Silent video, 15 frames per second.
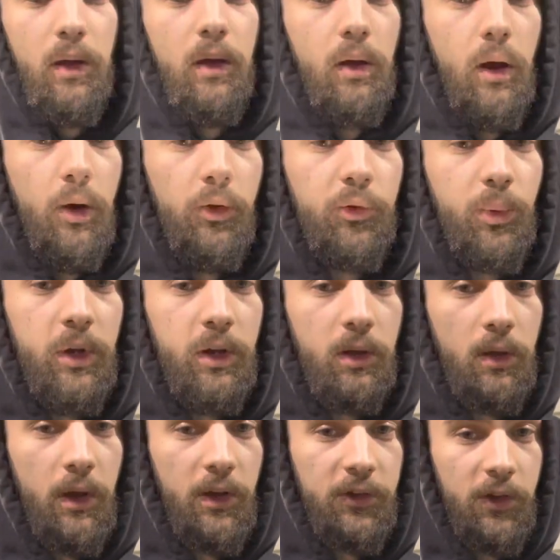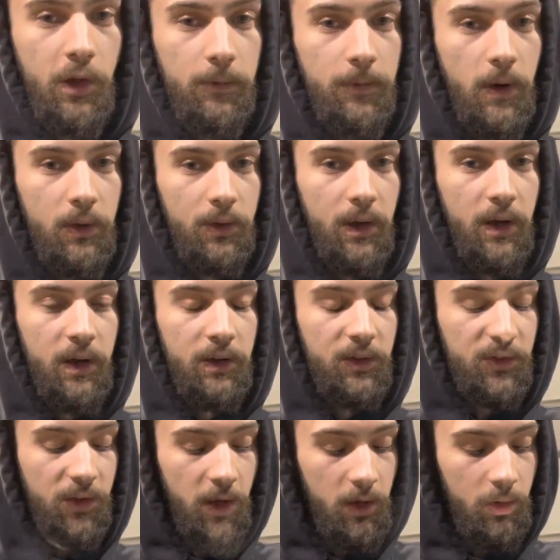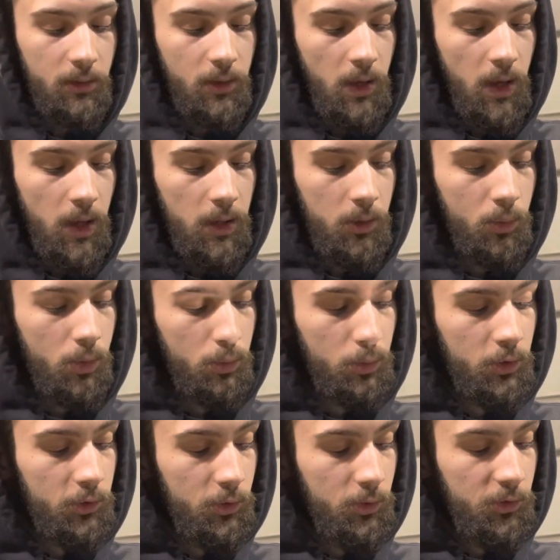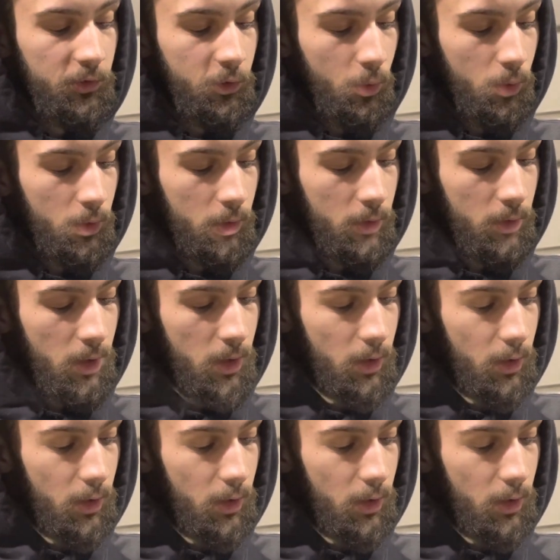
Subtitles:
I was reading a lot of stuff online stating that it will reduce your